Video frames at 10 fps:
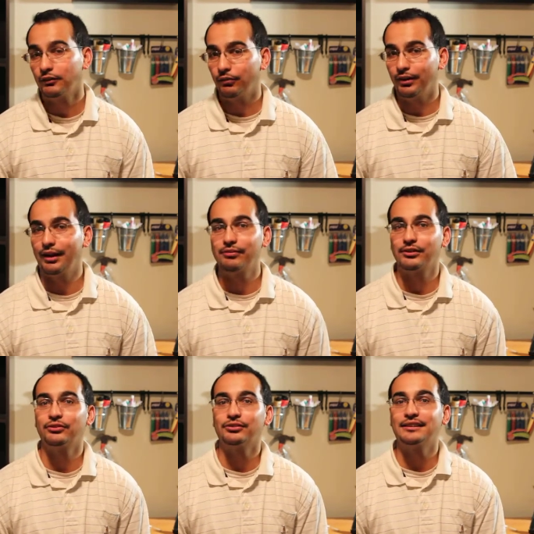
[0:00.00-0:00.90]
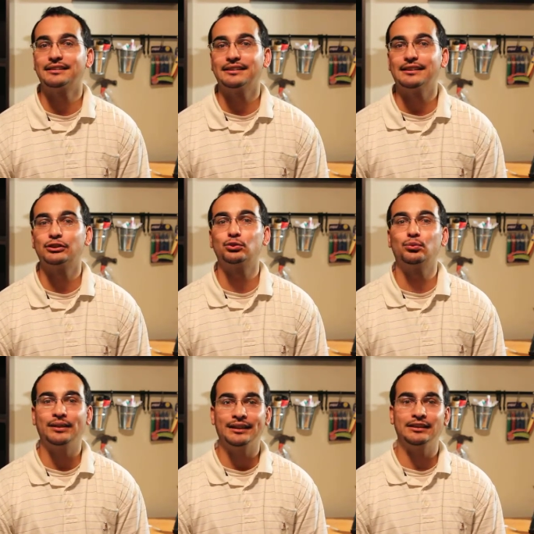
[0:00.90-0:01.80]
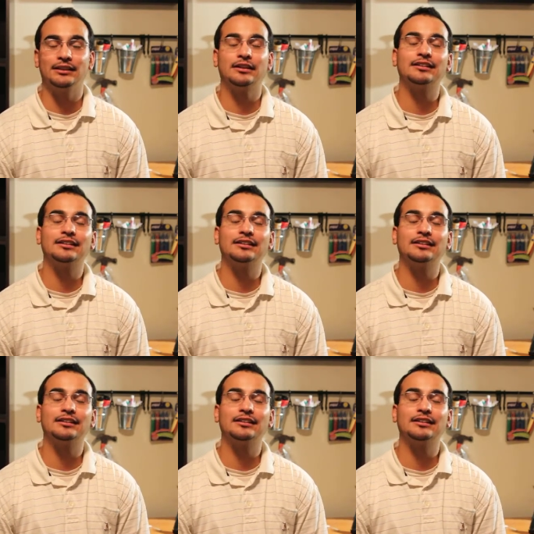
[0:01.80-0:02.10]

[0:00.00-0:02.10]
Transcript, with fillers: Whatever the reason is, we